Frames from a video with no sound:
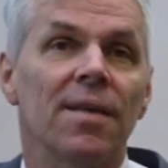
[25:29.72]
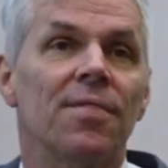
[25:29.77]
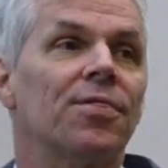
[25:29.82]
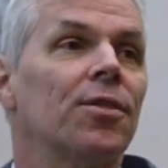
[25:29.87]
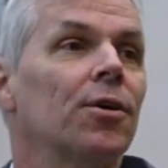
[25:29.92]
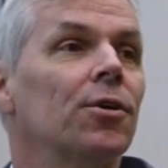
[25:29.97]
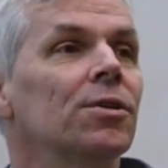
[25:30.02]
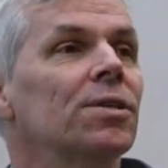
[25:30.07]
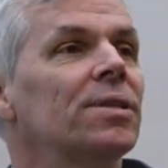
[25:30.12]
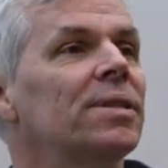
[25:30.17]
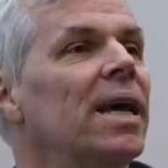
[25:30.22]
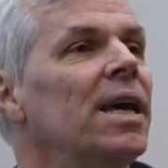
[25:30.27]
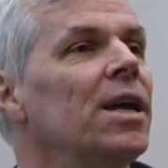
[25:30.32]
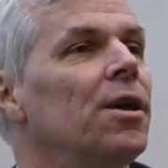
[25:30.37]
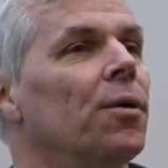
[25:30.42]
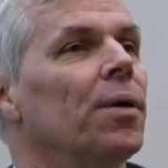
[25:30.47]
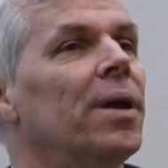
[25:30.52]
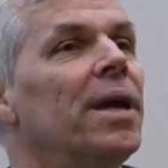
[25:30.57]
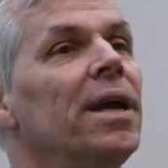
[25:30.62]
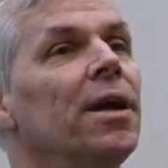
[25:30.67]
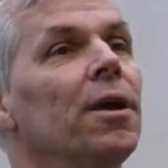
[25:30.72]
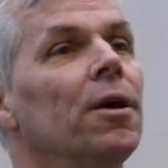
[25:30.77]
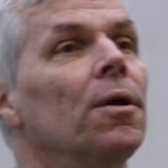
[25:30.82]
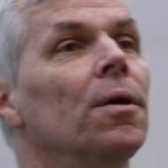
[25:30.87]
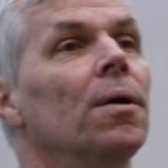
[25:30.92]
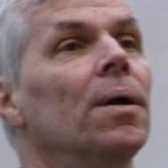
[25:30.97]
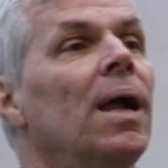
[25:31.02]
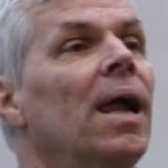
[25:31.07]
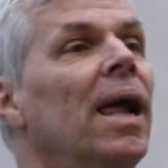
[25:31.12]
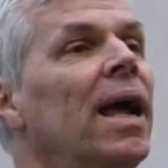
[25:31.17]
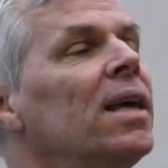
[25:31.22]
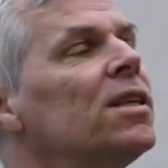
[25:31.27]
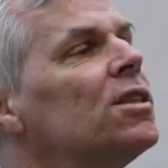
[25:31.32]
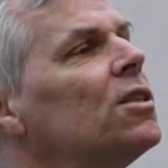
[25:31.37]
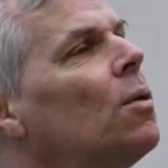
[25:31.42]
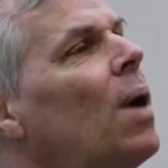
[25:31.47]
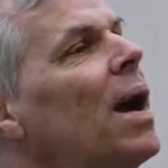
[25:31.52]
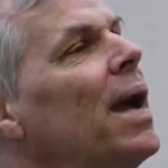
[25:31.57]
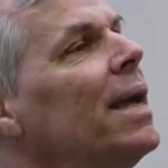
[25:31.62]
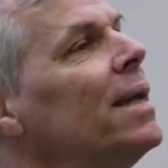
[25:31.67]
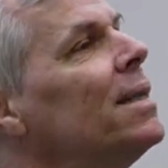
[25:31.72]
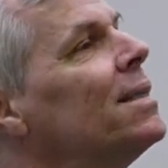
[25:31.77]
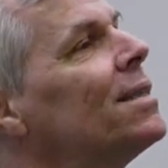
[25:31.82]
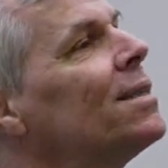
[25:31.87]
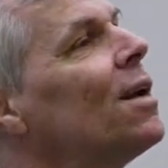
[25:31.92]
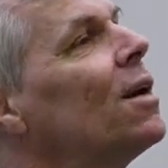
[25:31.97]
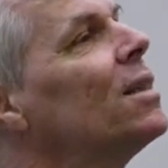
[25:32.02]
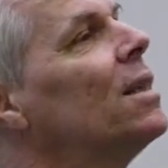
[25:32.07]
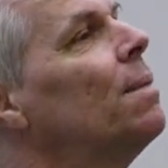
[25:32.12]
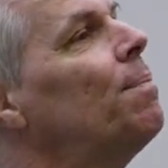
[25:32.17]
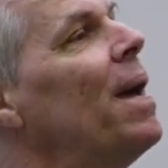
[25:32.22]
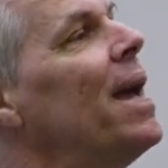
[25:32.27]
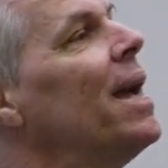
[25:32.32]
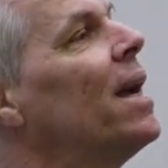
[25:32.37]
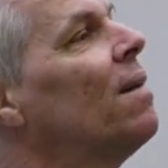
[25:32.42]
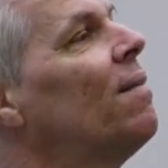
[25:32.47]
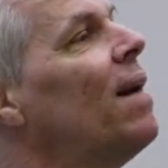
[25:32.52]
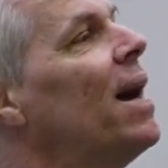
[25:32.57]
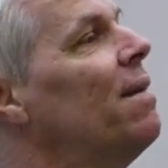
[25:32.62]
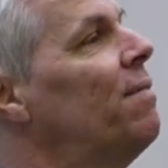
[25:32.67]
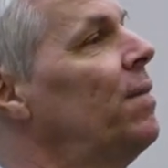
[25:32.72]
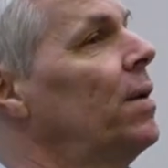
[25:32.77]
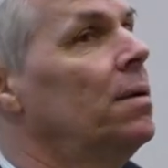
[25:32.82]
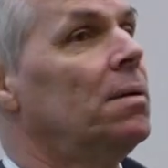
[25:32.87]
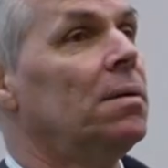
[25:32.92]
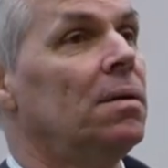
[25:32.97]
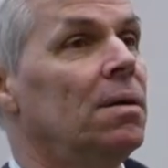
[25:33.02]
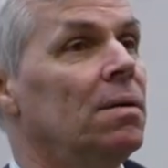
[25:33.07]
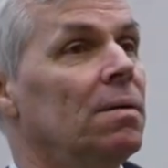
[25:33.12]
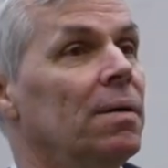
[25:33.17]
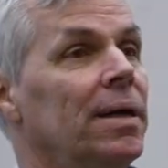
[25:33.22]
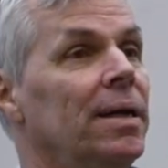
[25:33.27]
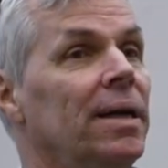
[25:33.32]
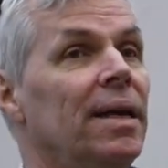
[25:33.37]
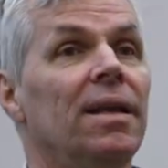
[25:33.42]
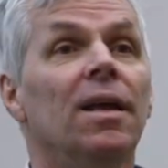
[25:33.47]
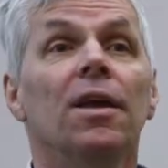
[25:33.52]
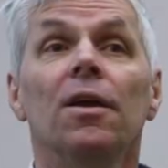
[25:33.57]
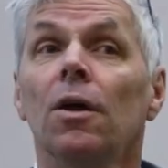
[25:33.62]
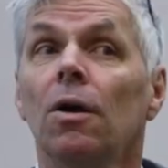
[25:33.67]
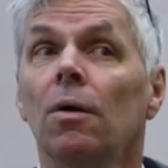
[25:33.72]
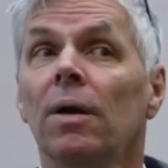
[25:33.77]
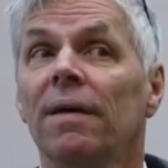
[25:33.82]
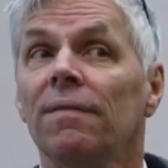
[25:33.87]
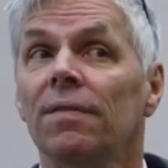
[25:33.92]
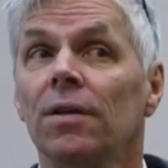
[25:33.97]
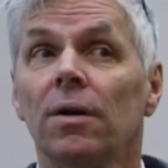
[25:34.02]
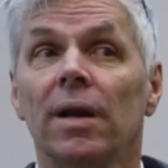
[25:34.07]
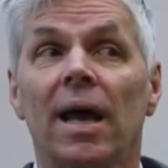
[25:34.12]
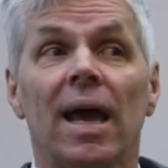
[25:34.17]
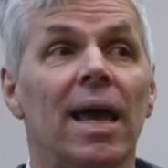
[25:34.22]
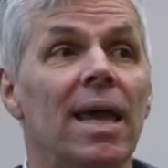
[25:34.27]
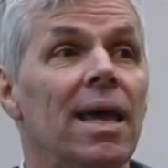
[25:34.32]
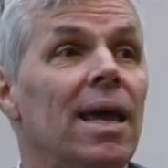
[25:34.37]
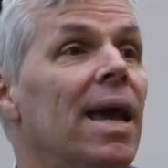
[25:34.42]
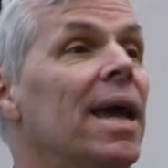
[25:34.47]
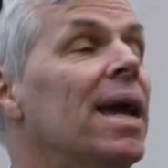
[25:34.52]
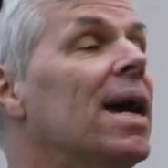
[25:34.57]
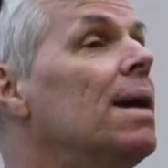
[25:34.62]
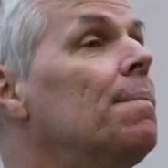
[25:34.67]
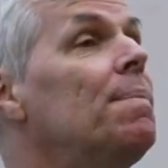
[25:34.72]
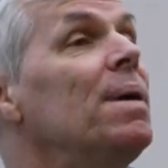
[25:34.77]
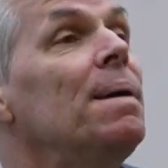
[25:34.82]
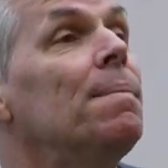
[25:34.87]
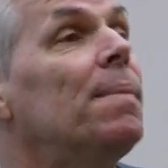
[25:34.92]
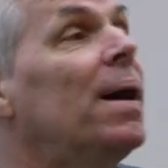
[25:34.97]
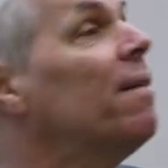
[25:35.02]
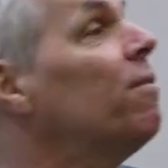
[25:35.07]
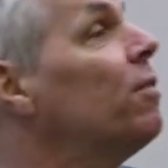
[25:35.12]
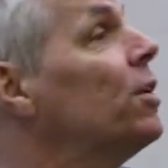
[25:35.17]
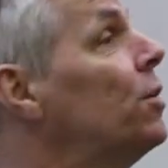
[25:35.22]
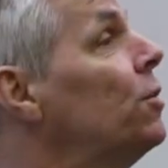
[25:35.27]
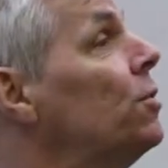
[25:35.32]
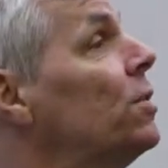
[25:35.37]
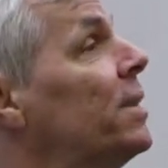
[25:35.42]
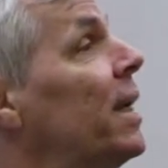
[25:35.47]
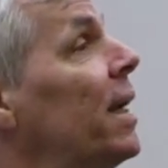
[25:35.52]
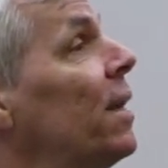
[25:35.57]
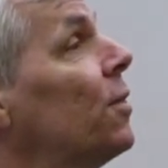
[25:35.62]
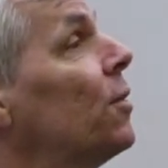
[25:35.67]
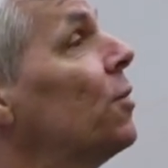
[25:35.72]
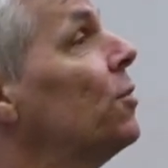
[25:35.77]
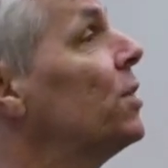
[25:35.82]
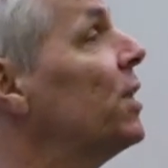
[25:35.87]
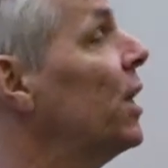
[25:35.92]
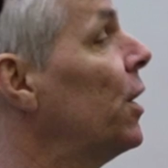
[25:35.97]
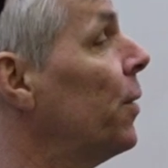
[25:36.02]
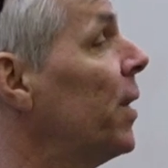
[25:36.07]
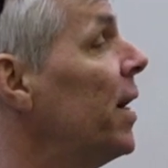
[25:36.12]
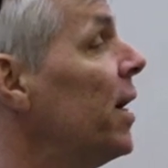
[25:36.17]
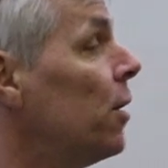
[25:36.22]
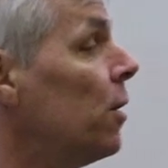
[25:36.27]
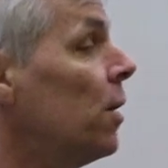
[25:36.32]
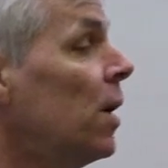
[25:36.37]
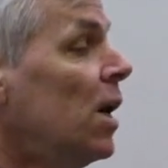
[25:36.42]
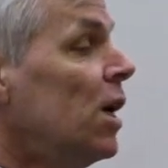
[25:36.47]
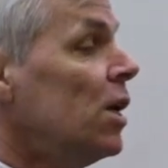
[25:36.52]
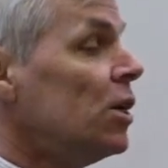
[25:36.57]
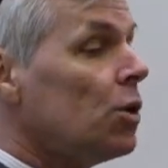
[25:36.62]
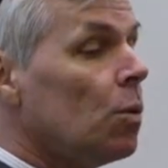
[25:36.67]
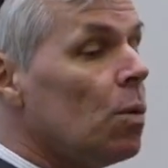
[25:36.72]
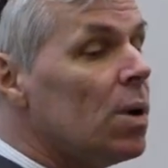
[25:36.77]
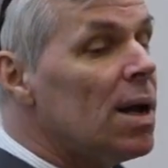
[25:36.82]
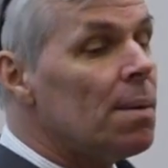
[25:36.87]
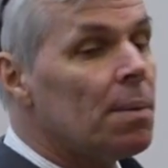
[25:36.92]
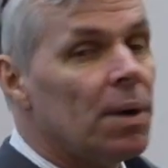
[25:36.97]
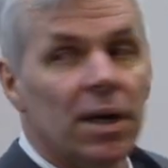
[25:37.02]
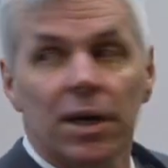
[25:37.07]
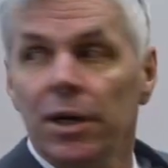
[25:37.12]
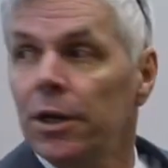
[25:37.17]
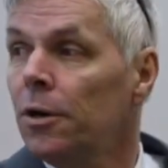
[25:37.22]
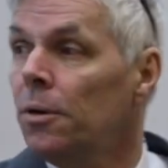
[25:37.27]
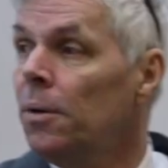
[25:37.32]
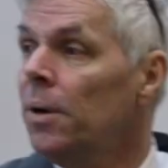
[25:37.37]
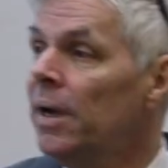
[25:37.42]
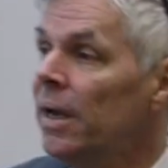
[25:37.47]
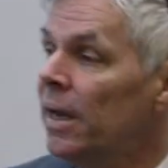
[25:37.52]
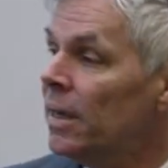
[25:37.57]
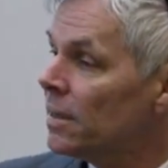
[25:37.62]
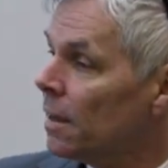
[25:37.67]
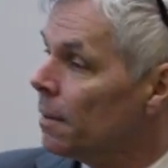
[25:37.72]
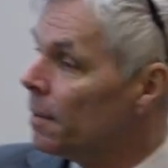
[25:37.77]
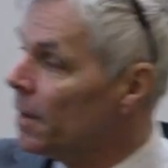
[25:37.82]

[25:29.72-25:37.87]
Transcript: and Thursday you're here. And so I can start the Bank of Ivan. Right? And you don't have to go to AIB, but every Tuesday and Thursday you're here. So what I'm going to do is I'm